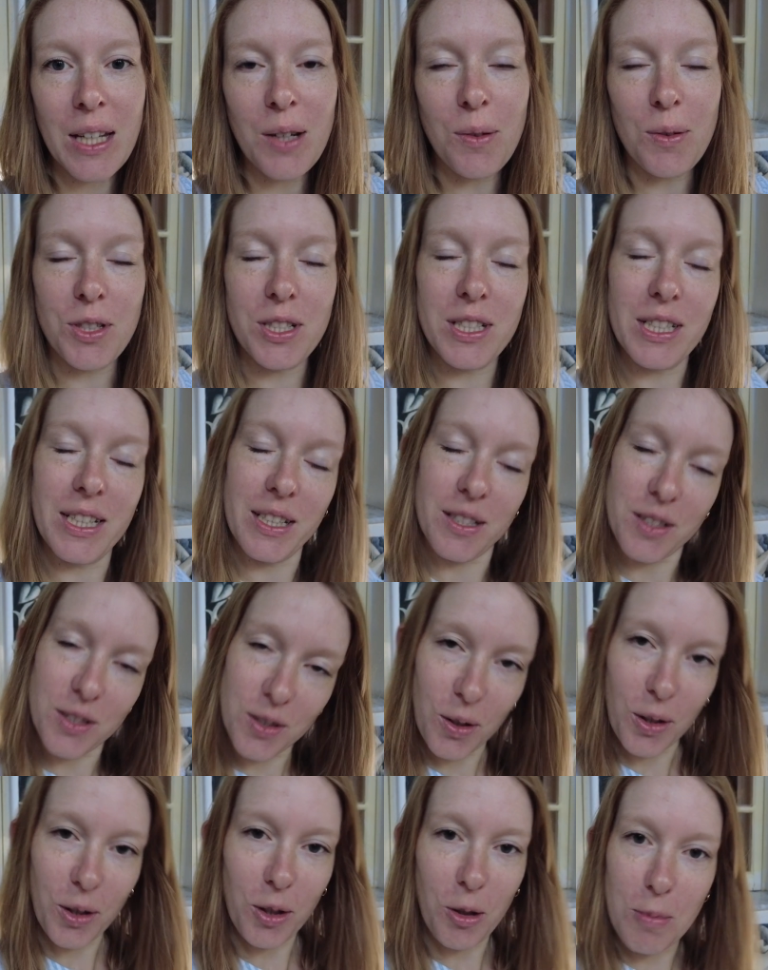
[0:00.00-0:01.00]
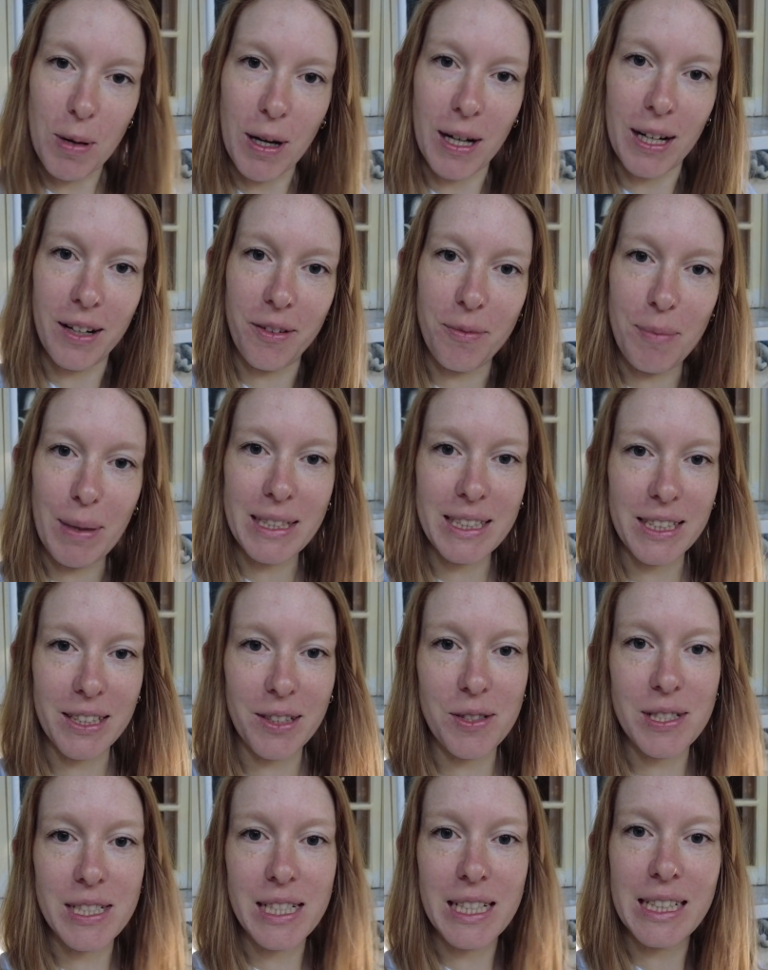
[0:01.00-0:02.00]
which is the historical part of
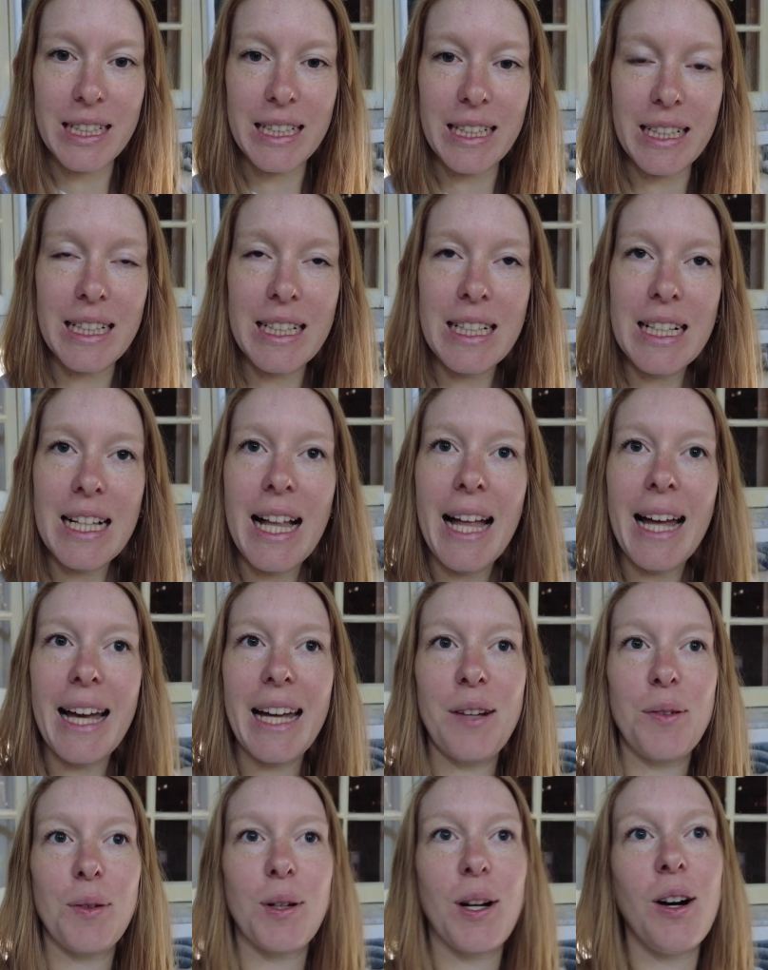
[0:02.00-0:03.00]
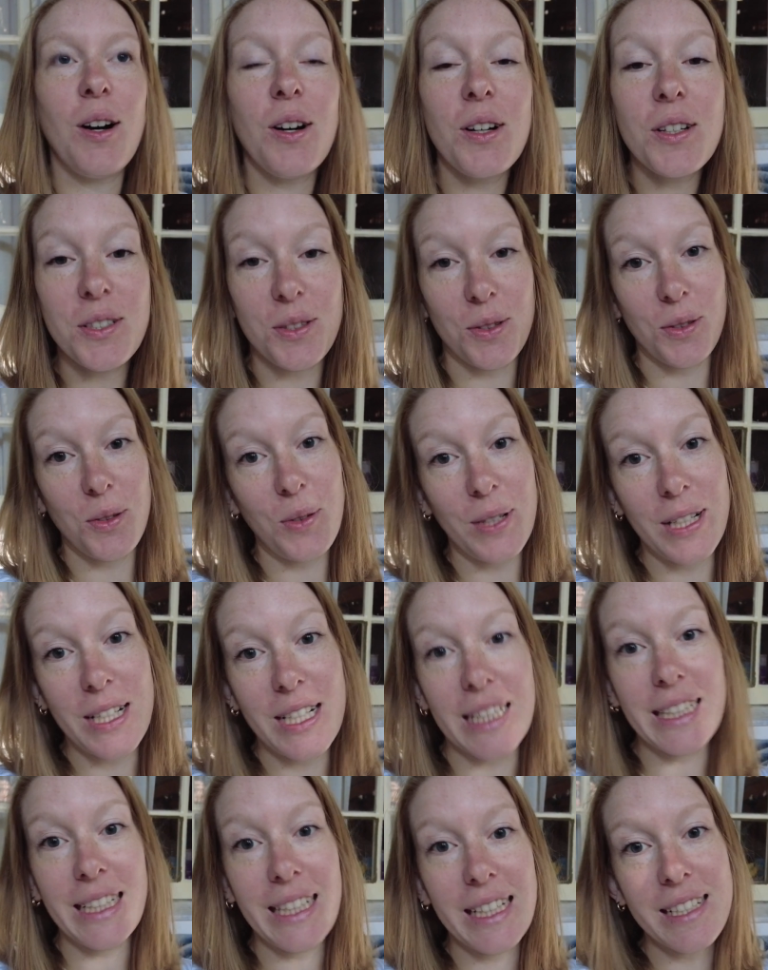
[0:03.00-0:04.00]
Mexico City, and we're also going
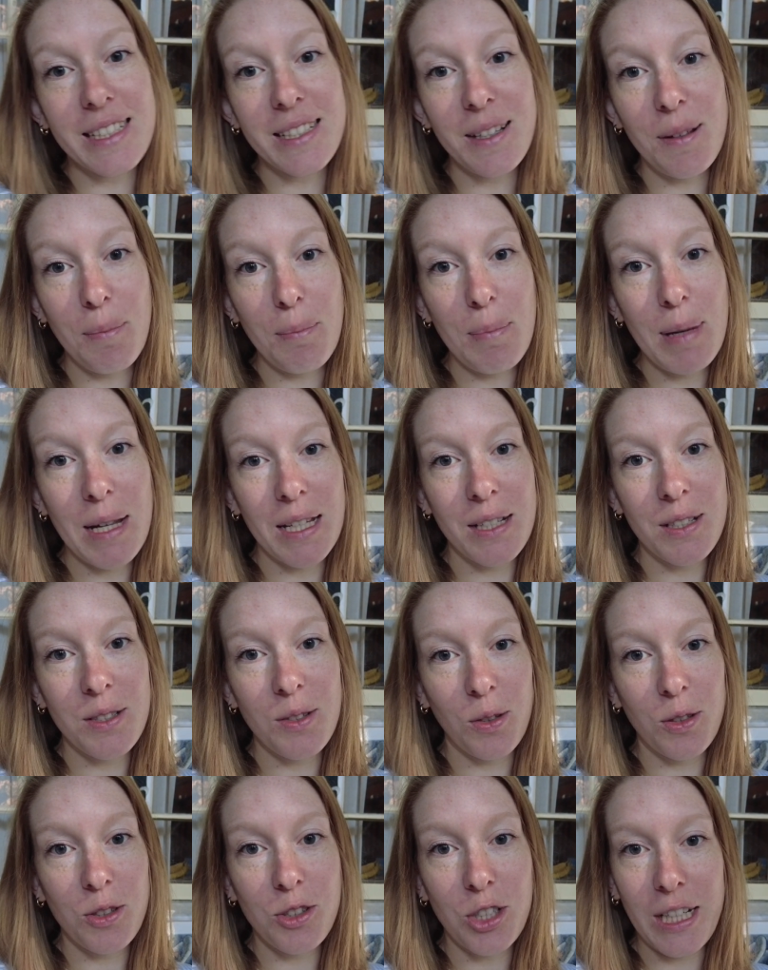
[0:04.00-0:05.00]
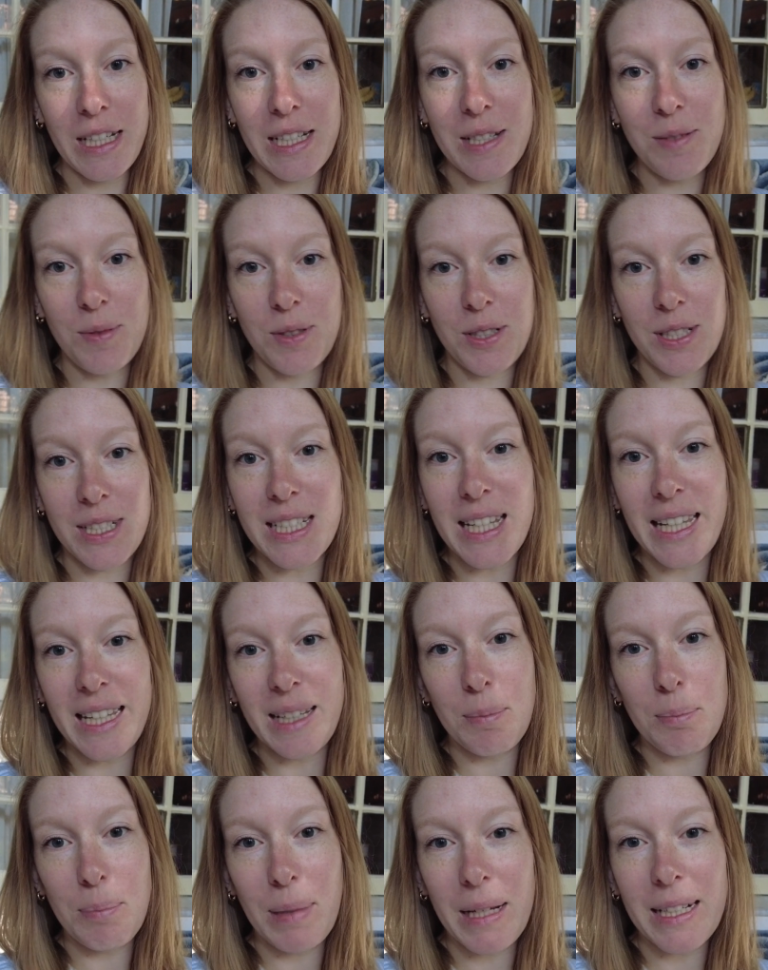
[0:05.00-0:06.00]
to get some pan dulces, which is
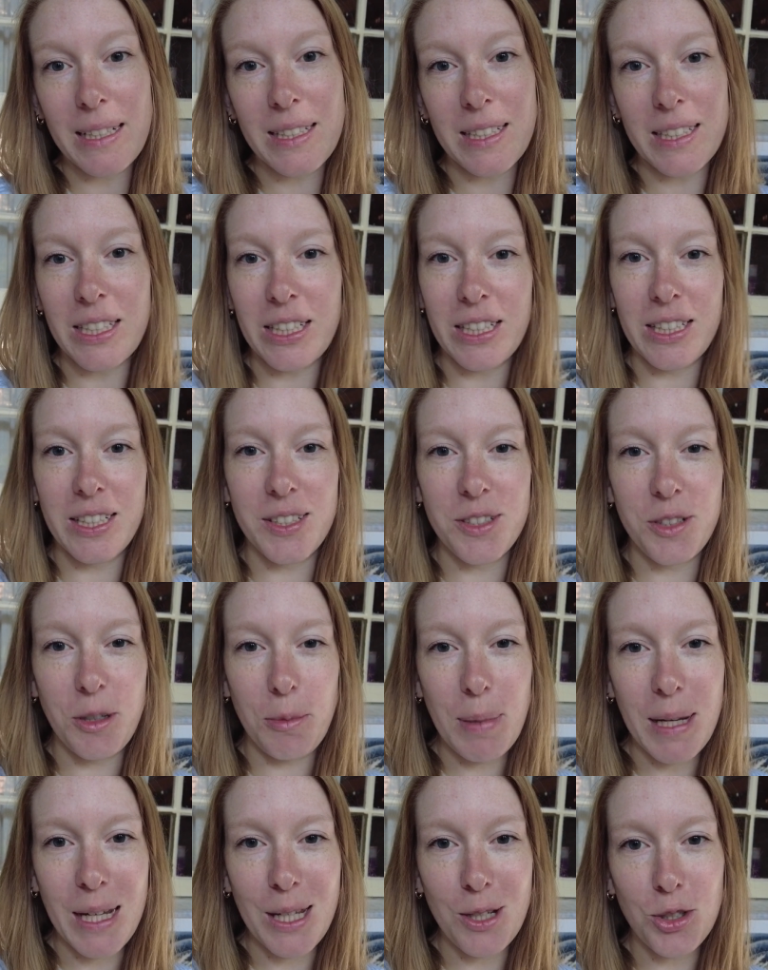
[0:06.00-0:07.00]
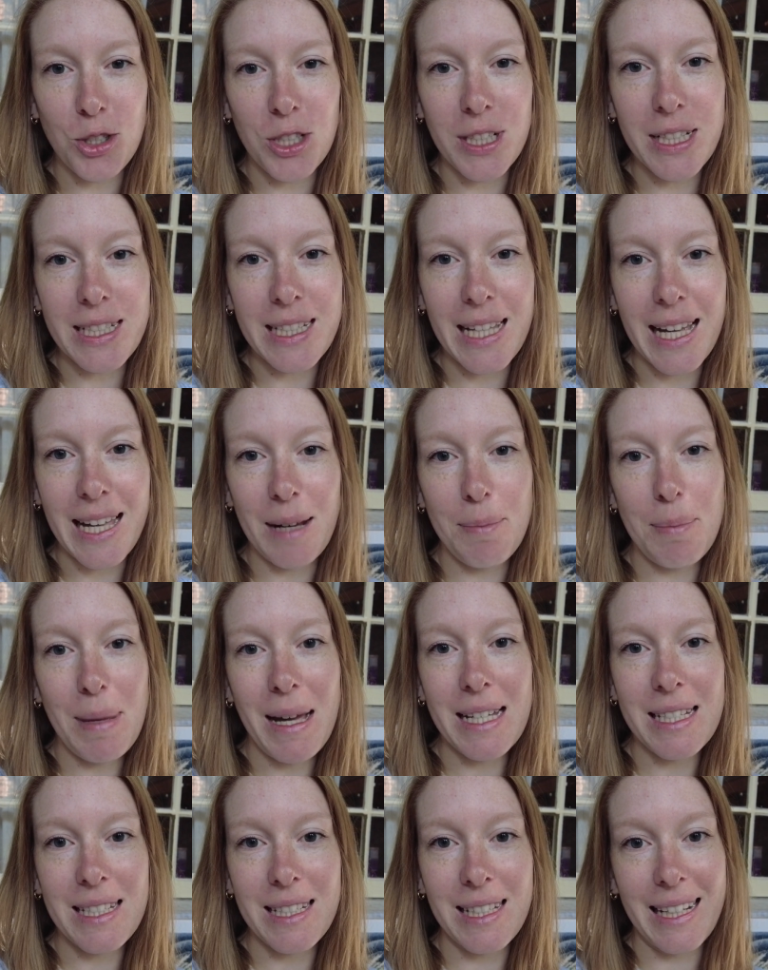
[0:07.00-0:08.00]
like baked goods or pastries at a
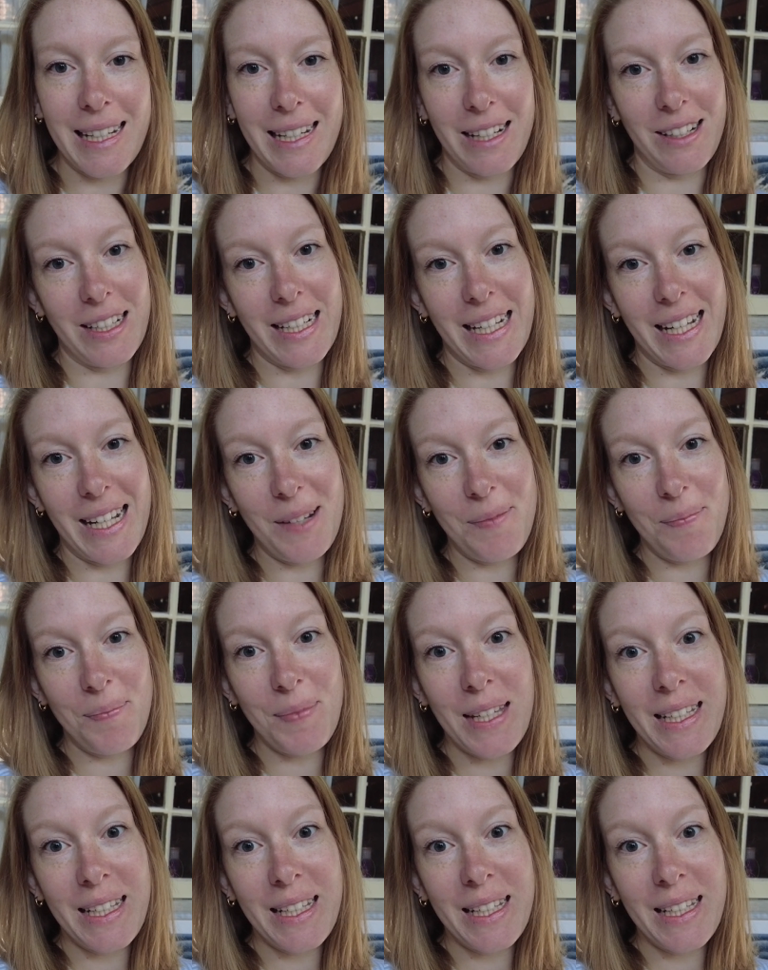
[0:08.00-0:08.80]
pasteleria.